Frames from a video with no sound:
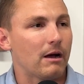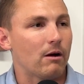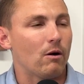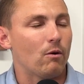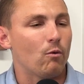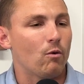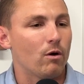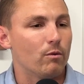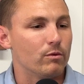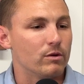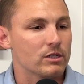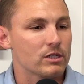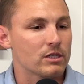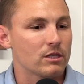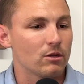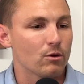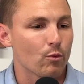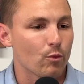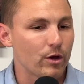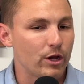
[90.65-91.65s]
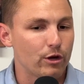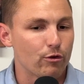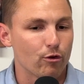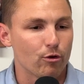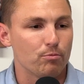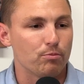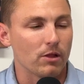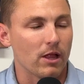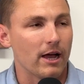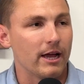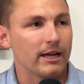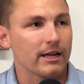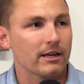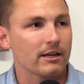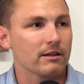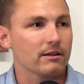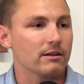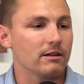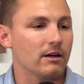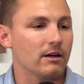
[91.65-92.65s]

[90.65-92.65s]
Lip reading: What was the regroup like